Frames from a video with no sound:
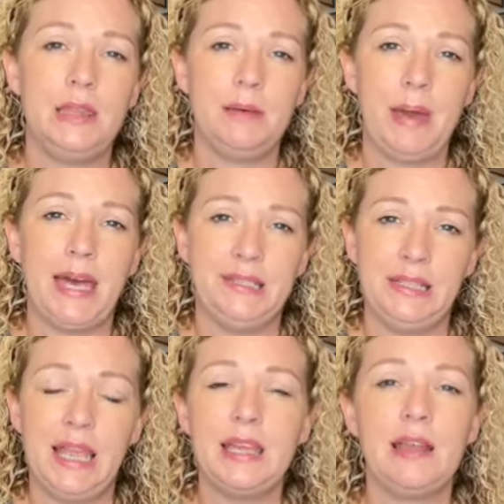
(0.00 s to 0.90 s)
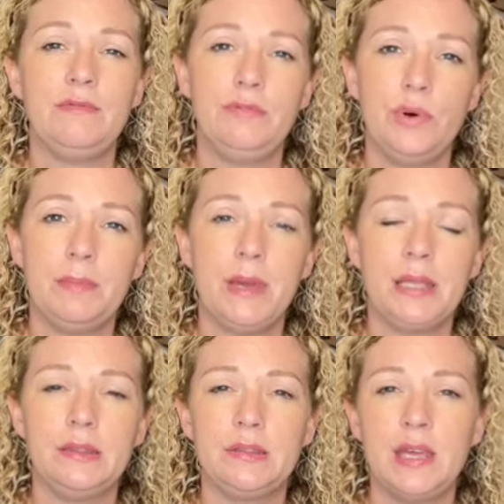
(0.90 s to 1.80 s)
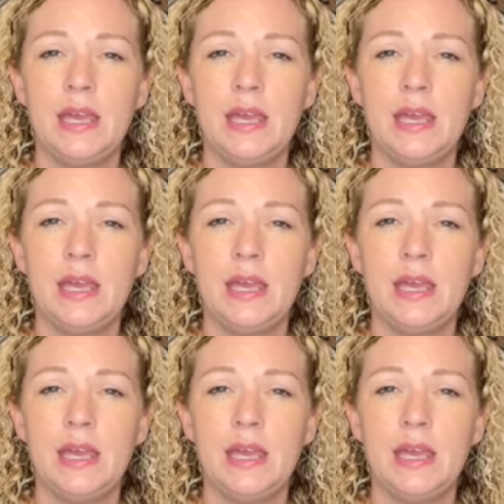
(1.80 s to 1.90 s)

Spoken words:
in the bassinet at 4 months.